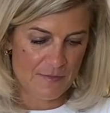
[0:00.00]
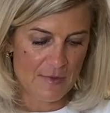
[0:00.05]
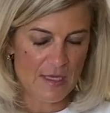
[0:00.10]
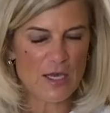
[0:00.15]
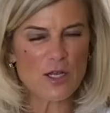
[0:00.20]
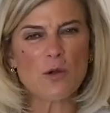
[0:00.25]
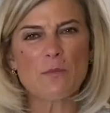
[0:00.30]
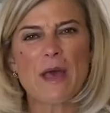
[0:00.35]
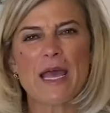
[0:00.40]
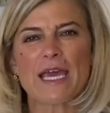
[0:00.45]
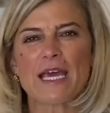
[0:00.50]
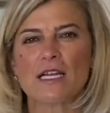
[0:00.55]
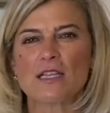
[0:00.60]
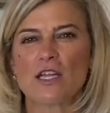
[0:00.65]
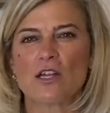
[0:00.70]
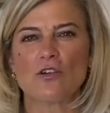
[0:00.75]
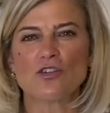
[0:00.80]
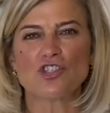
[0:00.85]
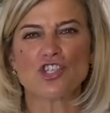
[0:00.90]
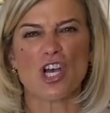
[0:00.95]
It'll make it a
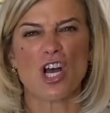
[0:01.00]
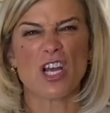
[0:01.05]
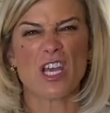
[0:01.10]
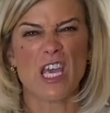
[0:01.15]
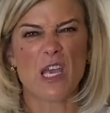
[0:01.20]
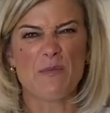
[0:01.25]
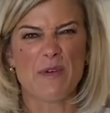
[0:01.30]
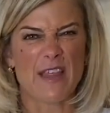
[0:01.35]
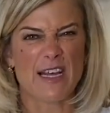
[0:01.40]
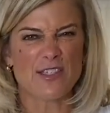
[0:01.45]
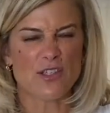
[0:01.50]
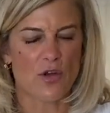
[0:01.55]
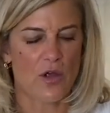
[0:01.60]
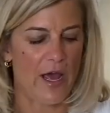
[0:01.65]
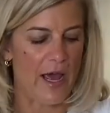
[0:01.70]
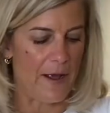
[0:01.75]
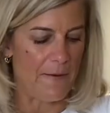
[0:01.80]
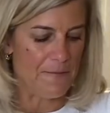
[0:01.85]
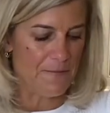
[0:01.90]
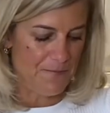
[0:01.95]
little chunky, but that's okay.
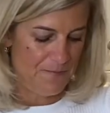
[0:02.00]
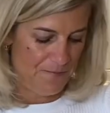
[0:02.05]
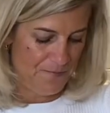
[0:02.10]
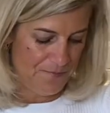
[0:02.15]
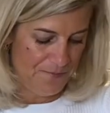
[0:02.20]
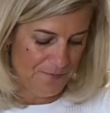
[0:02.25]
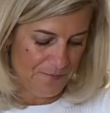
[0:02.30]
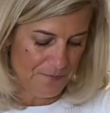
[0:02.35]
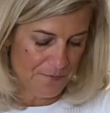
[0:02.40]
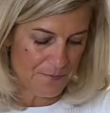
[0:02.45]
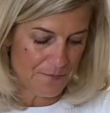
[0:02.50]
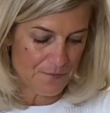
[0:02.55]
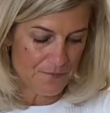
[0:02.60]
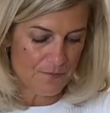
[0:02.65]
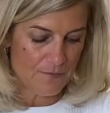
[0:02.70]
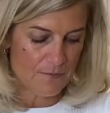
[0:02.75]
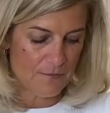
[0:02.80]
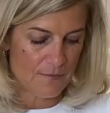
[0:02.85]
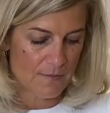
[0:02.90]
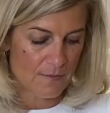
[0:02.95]

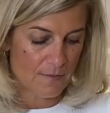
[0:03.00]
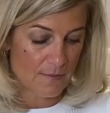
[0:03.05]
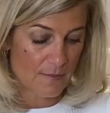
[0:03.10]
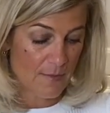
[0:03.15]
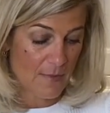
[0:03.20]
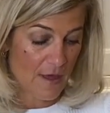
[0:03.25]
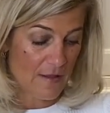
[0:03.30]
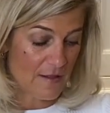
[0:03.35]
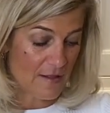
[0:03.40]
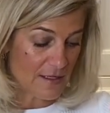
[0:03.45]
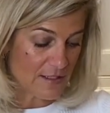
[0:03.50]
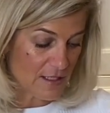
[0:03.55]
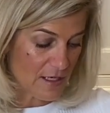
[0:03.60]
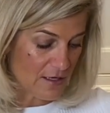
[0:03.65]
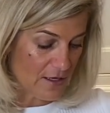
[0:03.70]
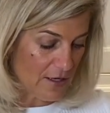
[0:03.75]
I think that's kind of